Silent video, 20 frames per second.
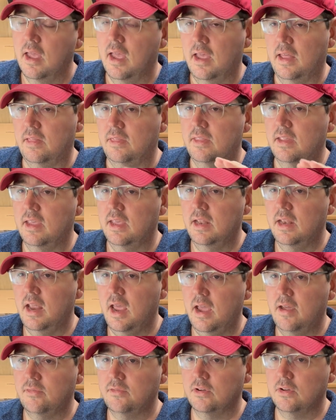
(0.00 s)
And then
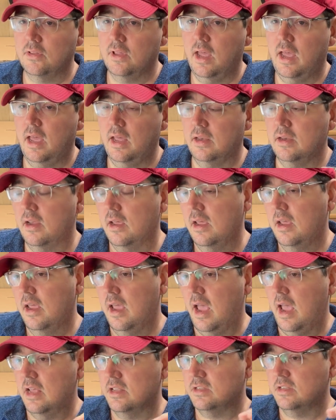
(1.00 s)
after that,
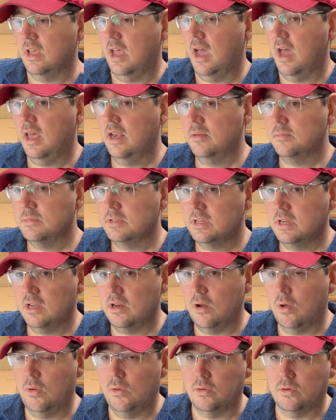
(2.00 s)
as the items get
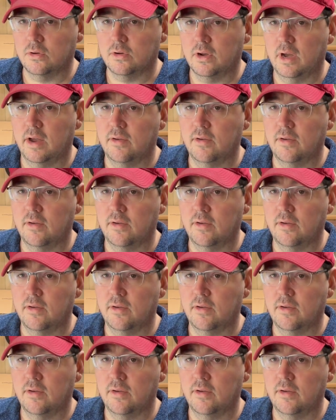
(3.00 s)
older,